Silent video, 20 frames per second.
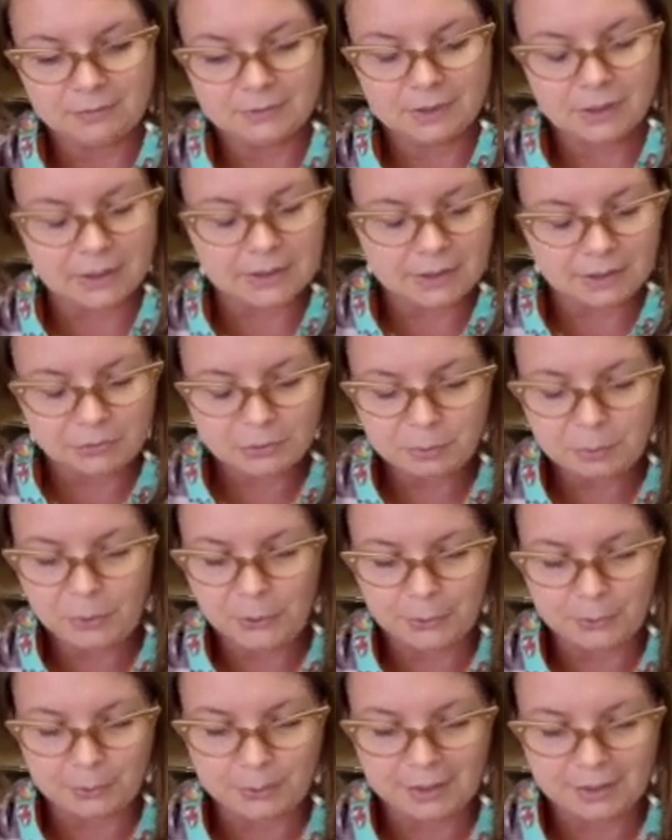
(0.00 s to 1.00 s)
"I'll never
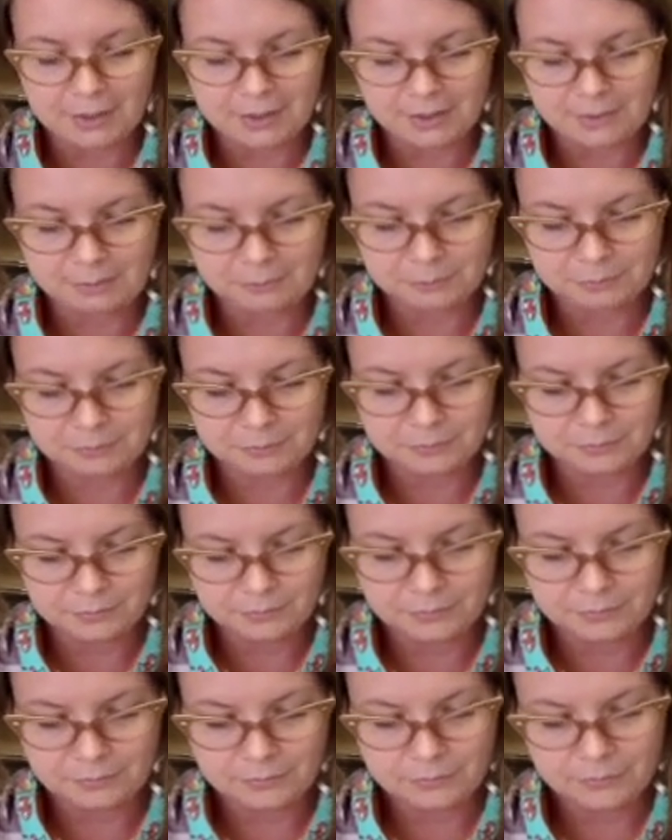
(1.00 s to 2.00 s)
part with it."
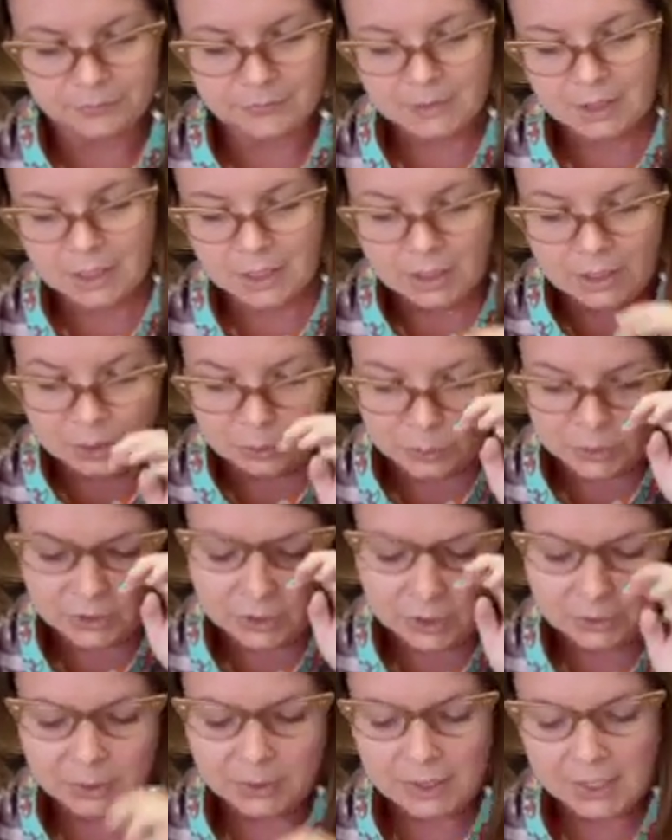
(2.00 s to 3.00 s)
When
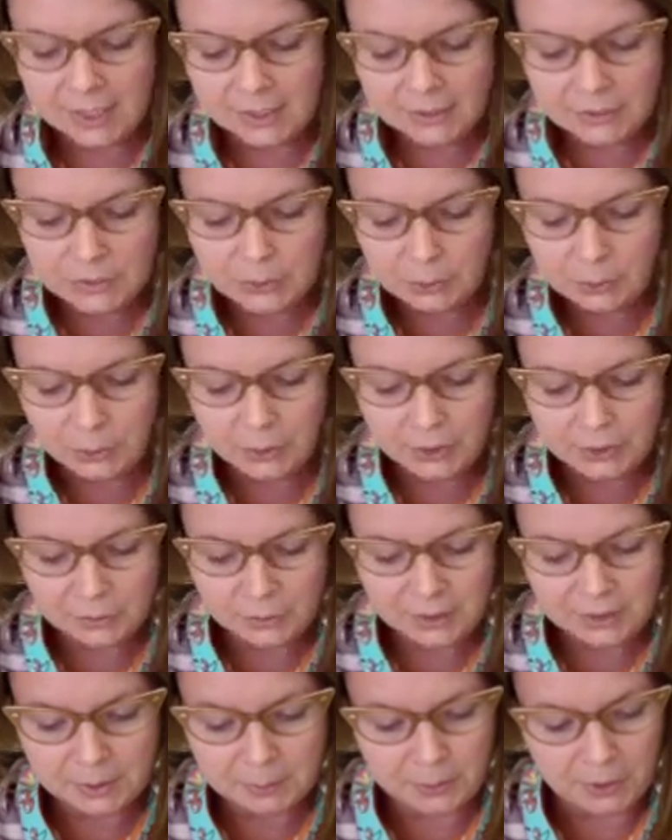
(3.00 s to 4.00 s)
she began to work
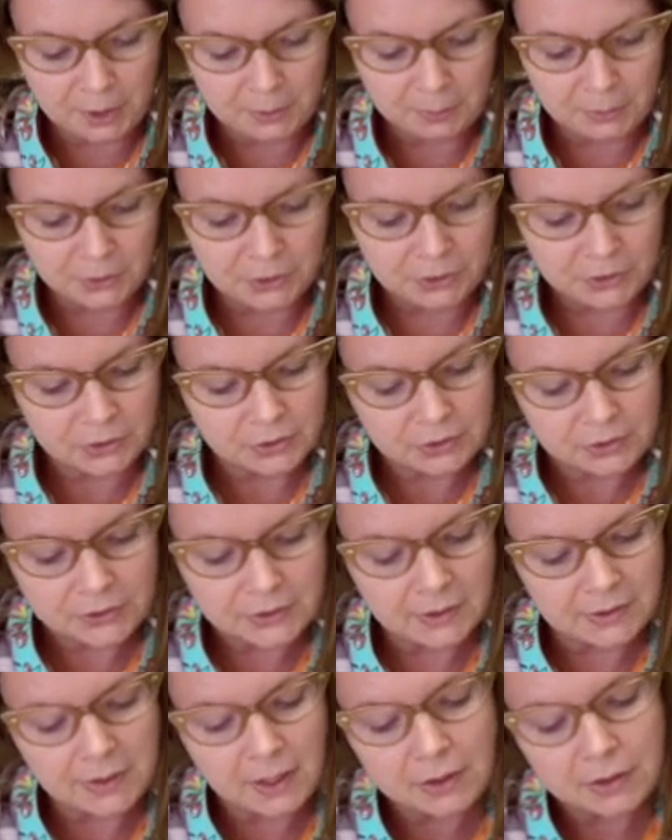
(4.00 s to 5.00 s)
with the paper,
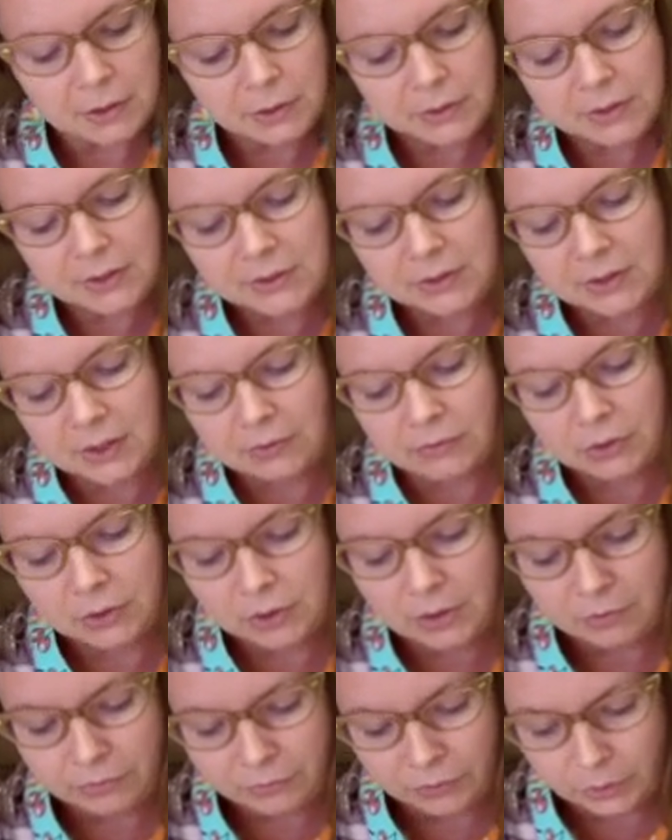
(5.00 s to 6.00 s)
Sadako discovered
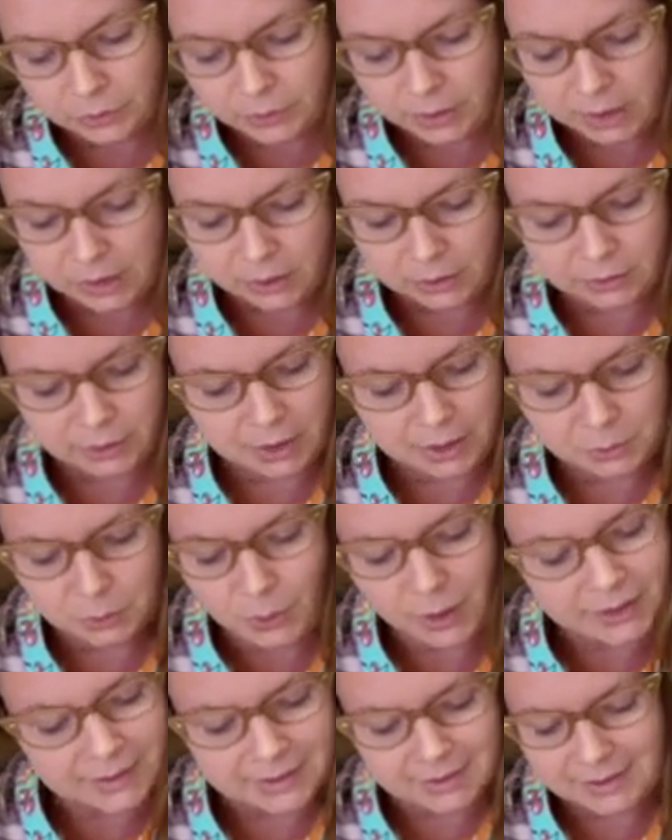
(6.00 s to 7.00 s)
that folding a crane
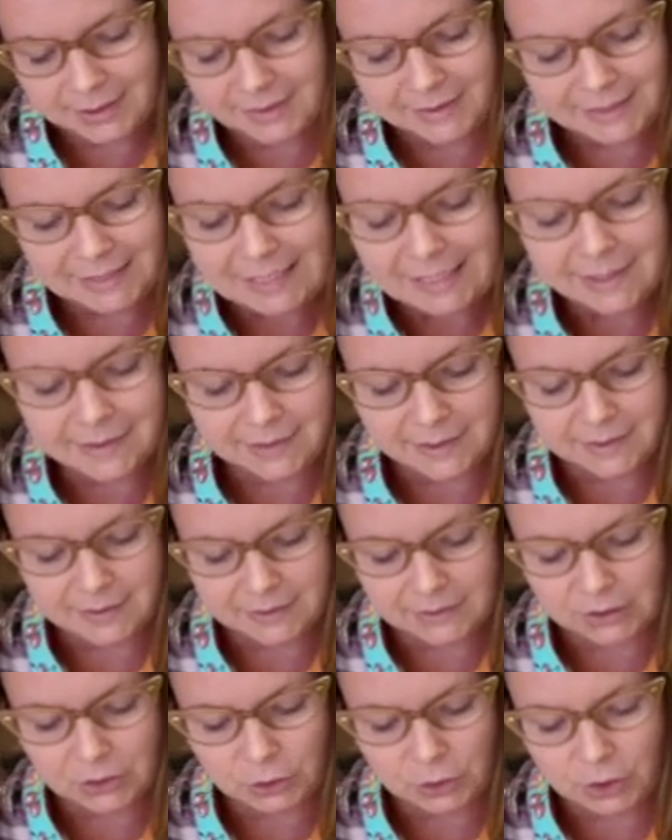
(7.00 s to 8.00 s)
wasn't as easy as
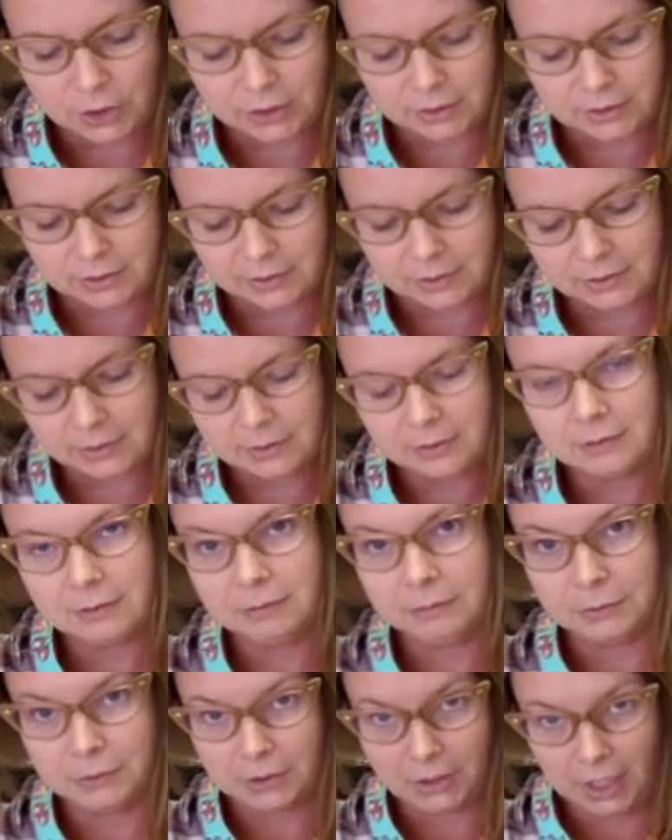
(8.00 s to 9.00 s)
it looked.
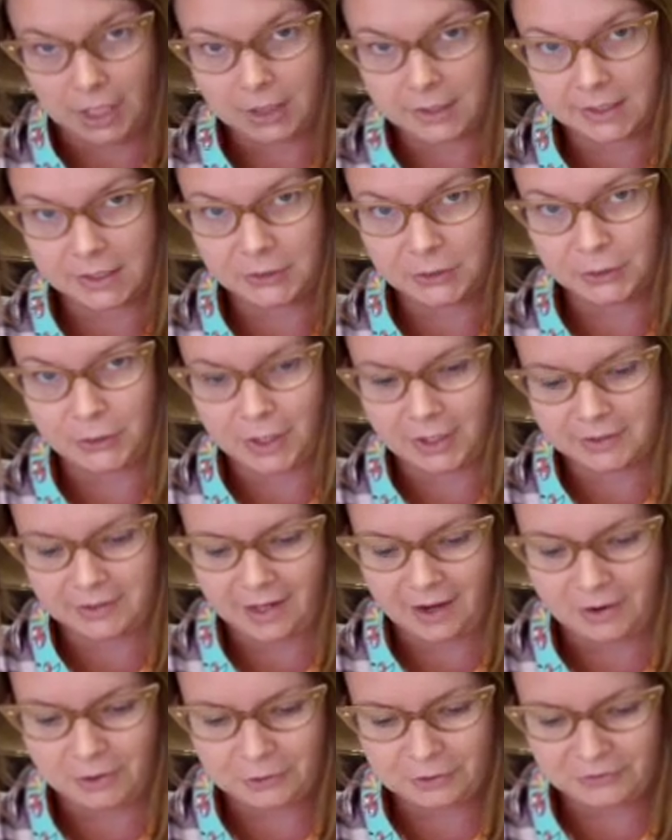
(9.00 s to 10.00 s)
I'll teach you guys how.